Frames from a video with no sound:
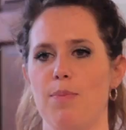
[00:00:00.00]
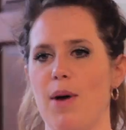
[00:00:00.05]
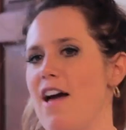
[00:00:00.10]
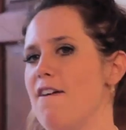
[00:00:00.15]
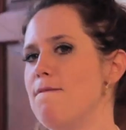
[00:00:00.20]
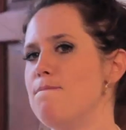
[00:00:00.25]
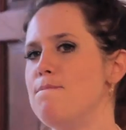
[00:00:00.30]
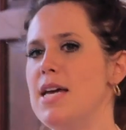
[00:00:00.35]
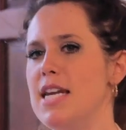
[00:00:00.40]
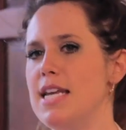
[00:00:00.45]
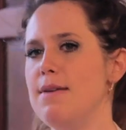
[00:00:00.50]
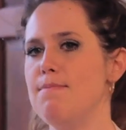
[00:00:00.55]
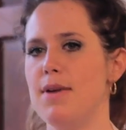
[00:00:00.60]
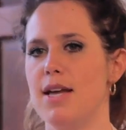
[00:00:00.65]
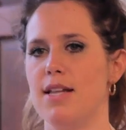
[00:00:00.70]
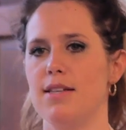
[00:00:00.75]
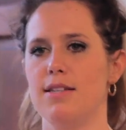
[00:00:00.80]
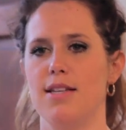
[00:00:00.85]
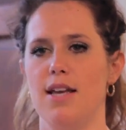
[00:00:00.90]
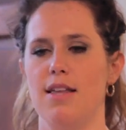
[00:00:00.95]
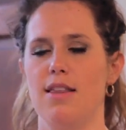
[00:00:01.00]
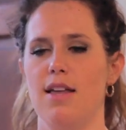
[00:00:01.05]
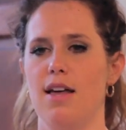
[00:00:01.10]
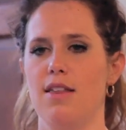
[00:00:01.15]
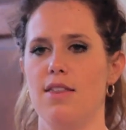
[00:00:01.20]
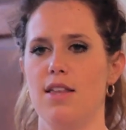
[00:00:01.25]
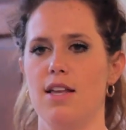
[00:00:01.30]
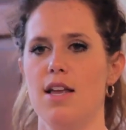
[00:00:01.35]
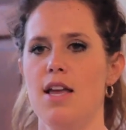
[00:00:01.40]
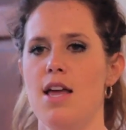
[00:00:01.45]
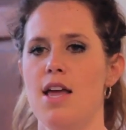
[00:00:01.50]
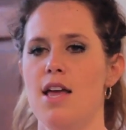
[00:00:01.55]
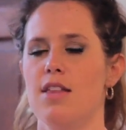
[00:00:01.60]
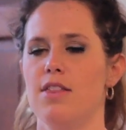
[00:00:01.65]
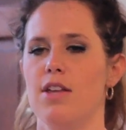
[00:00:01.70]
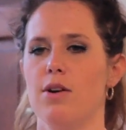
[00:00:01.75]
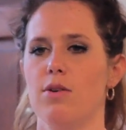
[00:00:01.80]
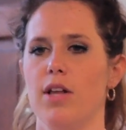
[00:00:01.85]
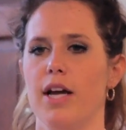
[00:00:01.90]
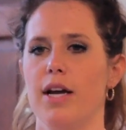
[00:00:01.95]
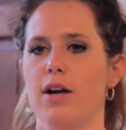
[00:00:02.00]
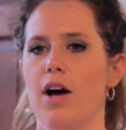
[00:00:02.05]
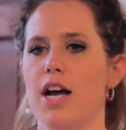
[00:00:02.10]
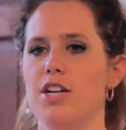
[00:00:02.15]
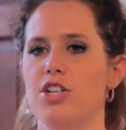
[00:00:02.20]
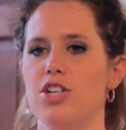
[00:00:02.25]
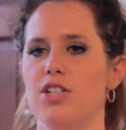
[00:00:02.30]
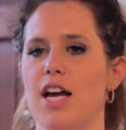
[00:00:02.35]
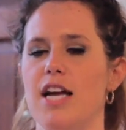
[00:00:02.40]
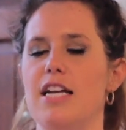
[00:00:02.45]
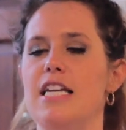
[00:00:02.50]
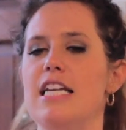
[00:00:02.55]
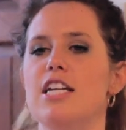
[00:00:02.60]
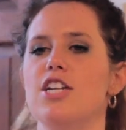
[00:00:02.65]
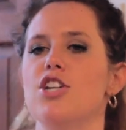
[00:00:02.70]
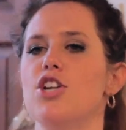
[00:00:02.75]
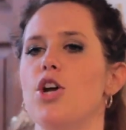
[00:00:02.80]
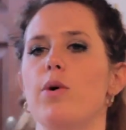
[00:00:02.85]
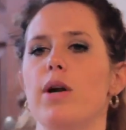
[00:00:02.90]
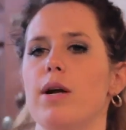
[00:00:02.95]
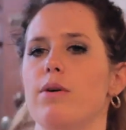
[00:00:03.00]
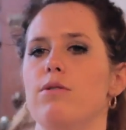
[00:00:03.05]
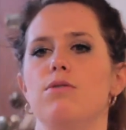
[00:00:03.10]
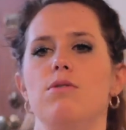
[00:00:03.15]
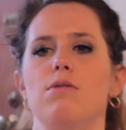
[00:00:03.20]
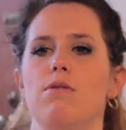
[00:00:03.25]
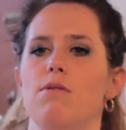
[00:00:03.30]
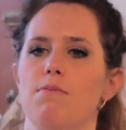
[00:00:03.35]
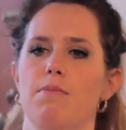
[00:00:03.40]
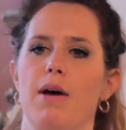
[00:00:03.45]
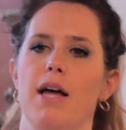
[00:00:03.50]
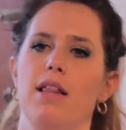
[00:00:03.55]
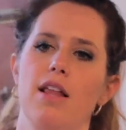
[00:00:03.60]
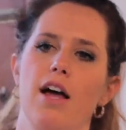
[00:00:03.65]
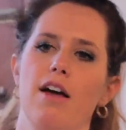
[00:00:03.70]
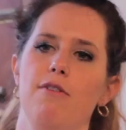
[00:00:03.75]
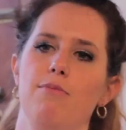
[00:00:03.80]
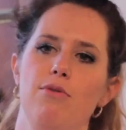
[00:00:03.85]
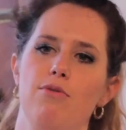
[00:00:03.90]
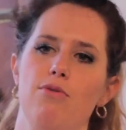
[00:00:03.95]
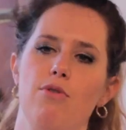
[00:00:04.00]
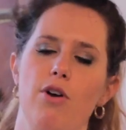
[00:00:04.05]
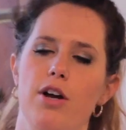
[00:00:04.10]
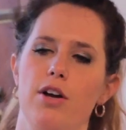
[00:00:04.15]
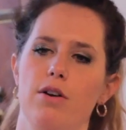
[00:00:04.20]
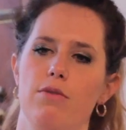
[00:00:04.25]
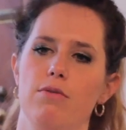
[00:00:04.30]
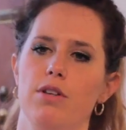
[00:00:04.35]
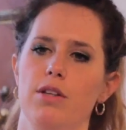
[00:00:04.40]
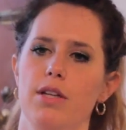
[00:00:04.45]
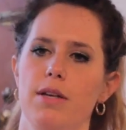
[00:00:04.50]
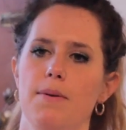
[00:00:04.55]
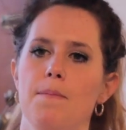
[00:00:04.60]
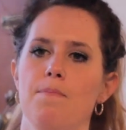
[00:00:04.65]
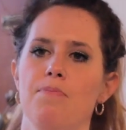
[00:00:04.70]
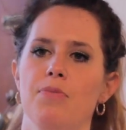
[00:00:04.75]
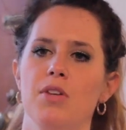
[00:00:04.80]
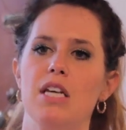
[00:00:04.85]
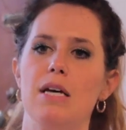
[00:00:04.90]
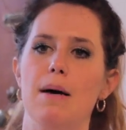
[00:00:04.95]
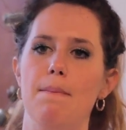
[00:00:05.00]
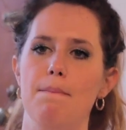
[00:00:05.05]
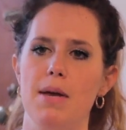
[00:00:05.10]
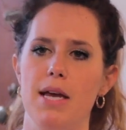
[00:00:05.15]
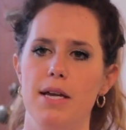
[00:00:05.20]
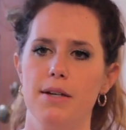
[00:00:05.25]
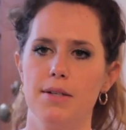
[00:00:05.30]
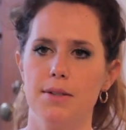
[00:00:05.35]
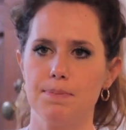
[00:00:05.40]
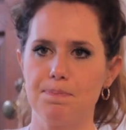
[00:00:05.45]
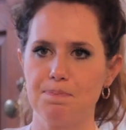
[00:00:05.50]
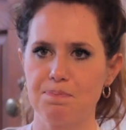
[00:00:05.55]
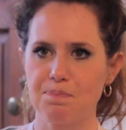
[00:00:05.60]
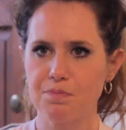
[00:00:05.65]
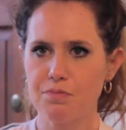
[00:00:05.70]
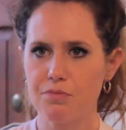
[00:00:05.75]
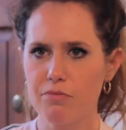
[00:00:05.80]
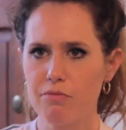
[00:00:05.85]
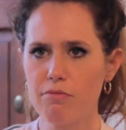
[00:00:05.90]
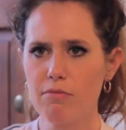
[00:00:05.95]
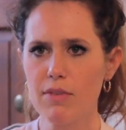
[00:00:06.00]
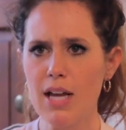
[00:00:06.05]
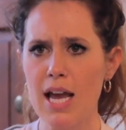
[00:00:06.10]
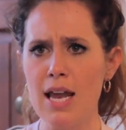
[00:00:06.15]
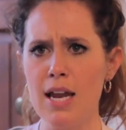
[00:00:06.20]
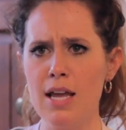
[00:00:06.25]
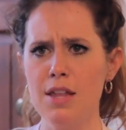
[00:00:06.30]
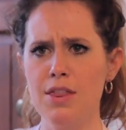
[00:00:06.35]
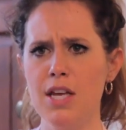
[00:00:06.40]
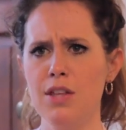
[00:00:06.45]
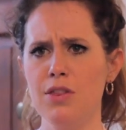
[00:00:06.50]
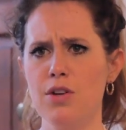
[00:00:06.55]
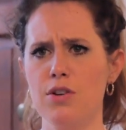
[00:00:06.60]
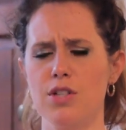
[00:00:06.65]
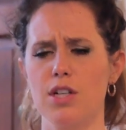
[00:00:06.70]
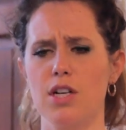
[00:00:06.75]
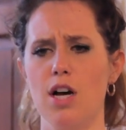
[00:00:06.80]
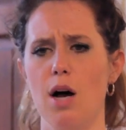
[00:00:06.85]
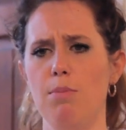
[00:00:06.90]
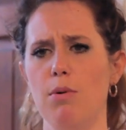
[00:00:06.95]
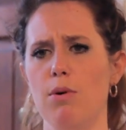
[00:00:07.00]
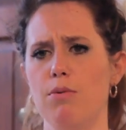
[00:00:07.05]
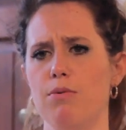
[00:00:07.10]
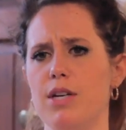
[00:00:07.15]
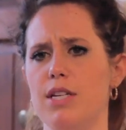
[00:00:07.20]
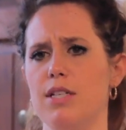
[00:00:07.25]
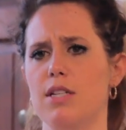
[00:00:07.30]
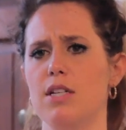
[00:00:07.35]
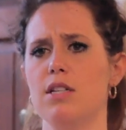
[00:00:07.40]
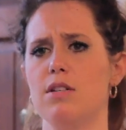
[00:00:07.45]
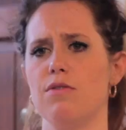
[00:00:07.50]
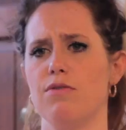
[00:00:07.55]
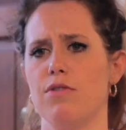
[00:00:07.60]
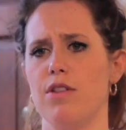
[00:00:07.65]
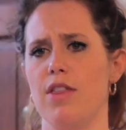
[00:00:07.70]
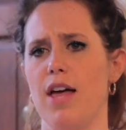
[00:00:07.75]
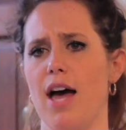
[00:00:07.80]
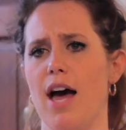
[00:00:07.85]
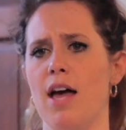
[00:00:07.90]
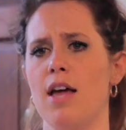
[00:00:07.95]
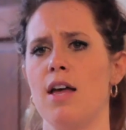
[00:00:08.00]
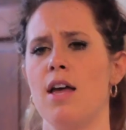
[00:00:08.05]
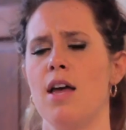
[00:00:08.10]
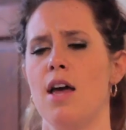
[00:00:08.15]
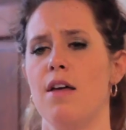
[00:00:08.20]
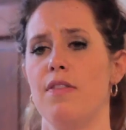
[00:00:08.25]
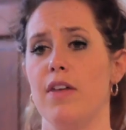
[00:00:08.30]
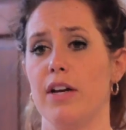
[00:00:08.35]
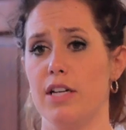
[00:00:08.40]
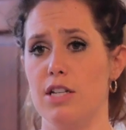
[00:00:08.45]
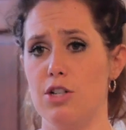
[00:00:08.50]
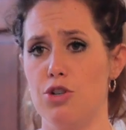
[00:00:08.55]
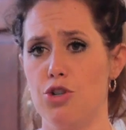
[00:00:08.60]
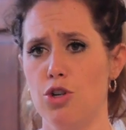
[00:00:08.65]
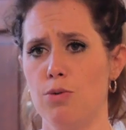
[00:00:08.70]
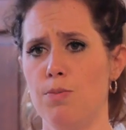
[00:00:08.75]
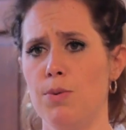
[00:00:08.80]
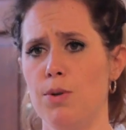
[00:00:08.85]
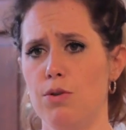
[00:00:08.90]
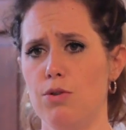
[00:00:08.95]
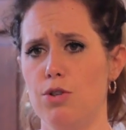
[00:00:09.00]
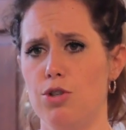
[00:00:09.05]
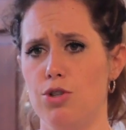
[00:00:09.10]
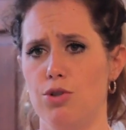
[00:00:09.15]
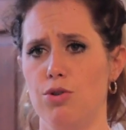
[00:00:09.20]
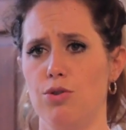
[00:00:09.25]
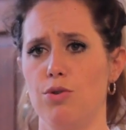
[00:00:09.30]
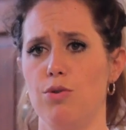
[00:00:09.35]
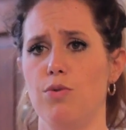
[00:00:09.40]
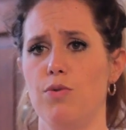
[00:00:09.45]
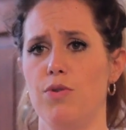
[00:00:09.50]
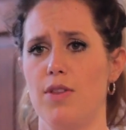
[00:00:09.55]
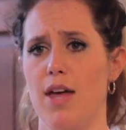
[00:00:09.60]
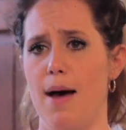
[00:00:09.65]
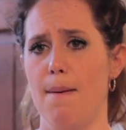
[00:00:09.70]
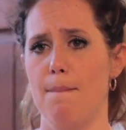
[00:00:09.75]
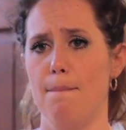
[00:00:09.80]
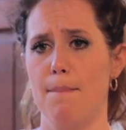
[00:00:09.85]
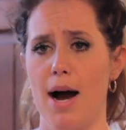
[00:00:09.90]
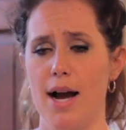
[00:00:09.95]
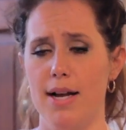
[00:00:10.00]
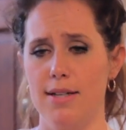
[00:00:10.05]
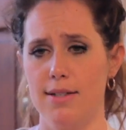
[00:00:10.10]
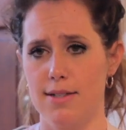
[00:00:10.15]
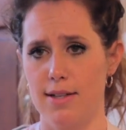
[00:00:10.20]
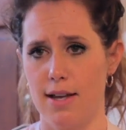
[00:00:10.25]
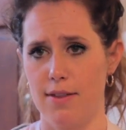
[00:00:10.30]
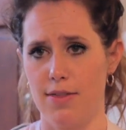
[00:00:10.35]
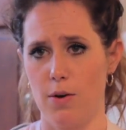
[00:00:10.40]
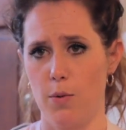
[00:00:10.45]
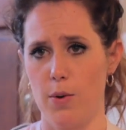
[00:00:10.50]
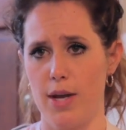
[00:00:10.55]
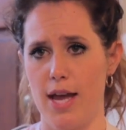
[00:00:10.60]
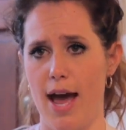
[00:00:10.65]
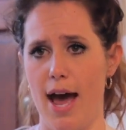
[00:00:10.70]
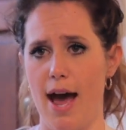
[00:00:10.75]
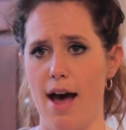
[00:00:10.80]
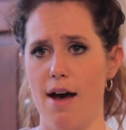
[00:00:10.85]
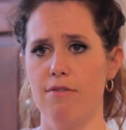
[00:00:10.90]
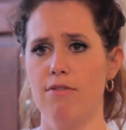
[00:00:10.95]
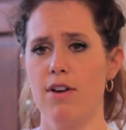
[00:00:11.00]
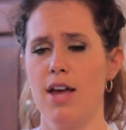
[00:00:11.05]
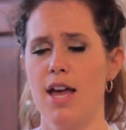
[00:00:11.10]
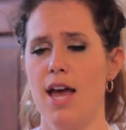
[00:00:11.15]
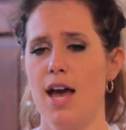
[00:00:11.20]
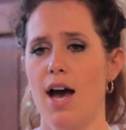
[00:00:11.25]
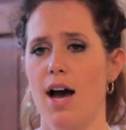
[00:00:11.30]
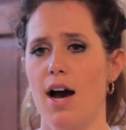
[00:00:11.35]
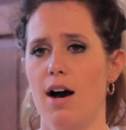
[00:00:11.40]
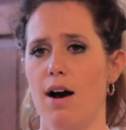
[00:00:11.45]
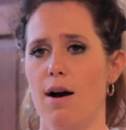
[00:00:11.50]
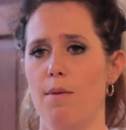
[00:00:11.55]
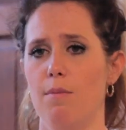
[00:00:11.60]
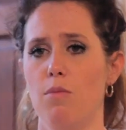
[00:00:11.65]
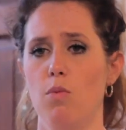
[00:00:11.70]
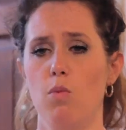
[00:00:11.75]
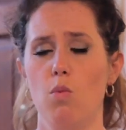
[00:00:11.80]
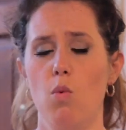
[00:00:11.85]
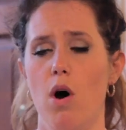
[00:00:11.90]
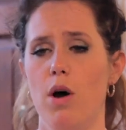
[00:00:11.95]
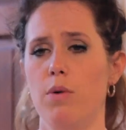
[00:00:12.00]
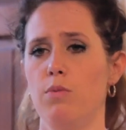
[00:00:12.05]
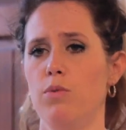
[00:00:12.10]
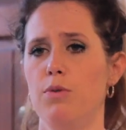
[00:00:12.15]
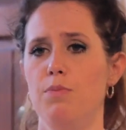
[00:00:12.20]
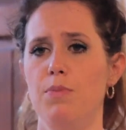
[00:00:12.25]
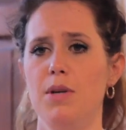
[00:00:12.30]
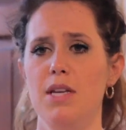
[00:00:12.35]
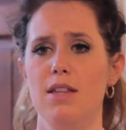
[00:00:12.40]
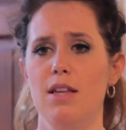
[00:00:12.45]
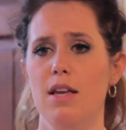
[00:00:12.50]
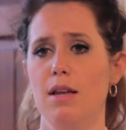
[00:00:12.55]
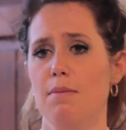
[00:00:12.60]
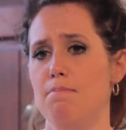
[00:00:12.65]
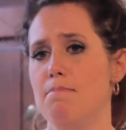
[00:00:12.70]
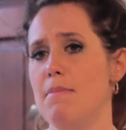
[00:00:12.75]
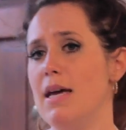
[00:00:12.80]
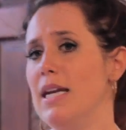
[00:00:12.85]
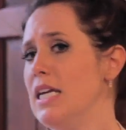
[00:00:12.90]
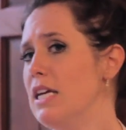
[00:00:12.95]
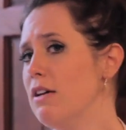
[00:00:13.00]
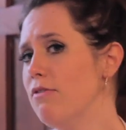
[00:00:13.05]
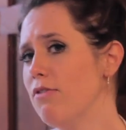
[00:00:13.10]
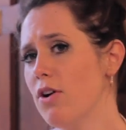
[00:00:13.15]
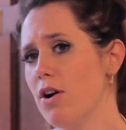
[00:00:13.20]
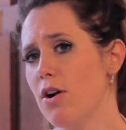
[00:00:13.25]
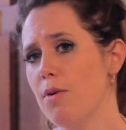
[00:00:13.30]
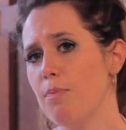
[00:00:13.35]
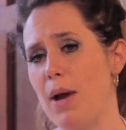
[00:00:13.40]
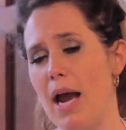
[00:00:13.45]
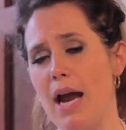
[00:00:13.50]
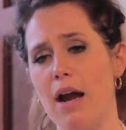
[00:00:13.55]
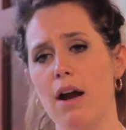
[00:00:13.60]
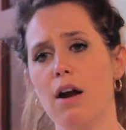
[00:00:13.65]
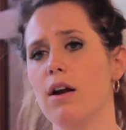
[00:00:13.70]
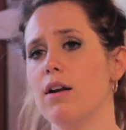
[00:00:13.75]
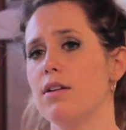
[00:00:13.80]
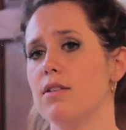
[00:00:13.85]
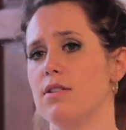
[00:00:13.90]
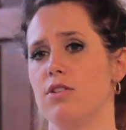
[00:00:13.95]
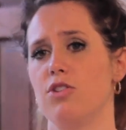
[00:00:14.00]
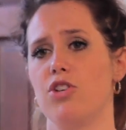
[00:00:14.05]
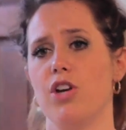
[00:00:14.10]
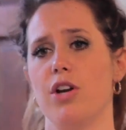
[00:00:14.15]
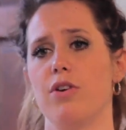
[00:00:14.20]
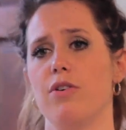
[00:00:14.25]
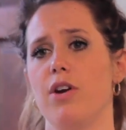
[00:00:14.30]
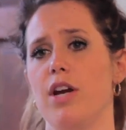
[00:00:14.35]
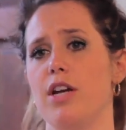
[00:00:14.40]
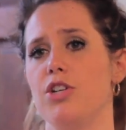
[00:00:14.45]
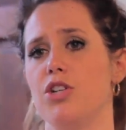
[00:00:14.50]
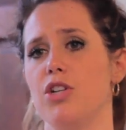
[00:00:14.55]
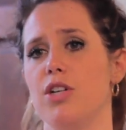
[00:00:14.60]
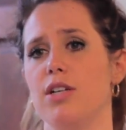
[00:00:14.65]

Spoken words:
have many men say that they're like, I needed to know what I was doing with my life before I could really commit. And I think there's a couple reasons for that contribute to that mindset that we have. One would be that many of our parents' generation